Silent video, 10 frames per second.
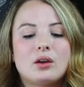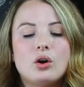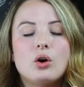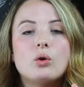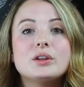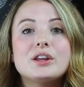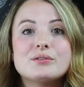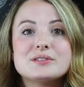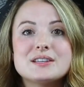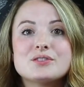only
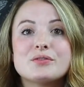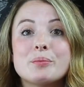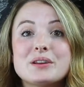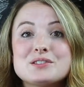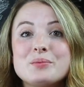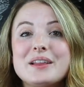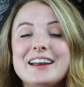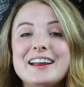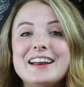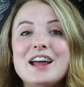use this for pixel
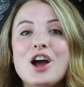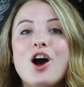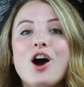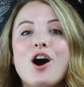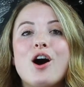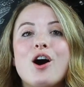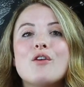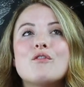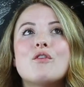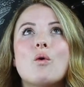blading
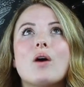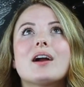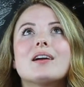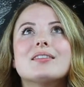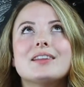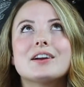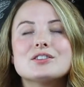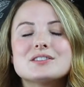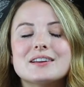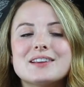for thicker
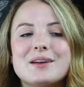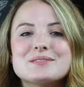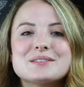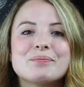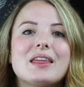skin types.